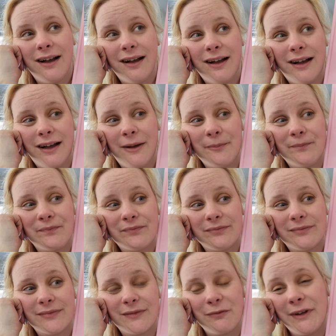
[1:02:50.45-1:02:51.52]
when
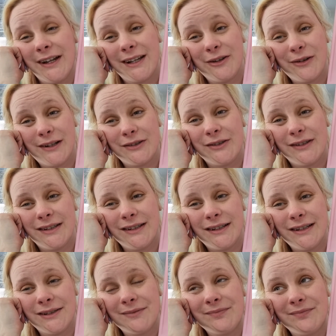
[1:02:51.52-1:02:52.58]
I go out to
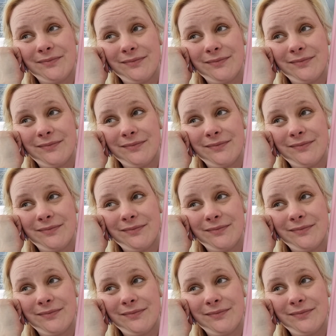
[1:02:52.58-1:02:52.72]
dinner,